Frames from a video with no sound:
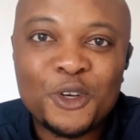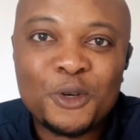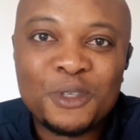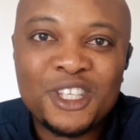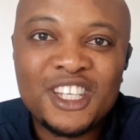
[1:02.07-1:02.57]

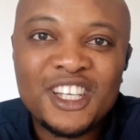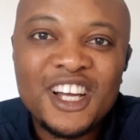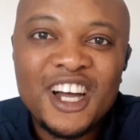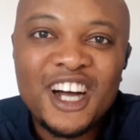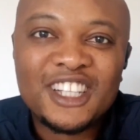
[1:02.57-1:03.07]
Obi,
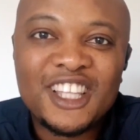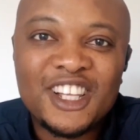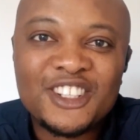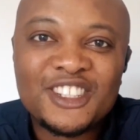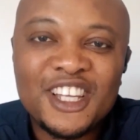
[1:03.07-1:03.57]
and tell
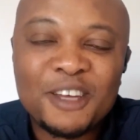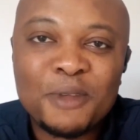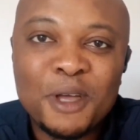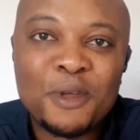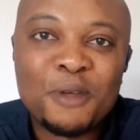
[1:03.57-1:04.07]
us a
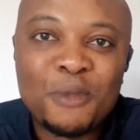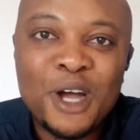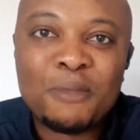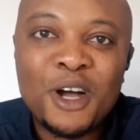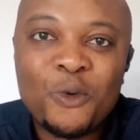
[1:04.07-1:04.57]
bit more
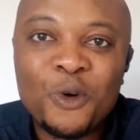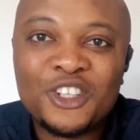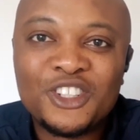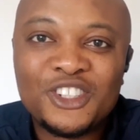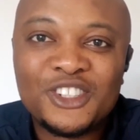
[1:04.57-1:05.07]
about what
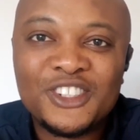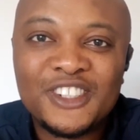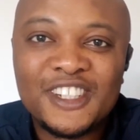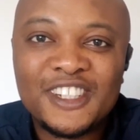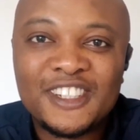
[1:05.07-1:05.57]
you do.